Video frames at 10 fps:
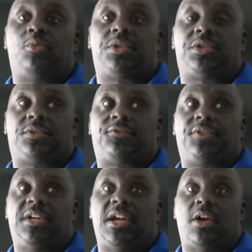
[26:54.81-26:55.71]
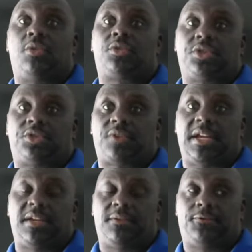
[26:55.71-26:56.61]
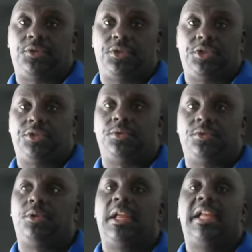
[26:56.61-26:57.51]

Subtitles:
which is Free OSHA Training for You.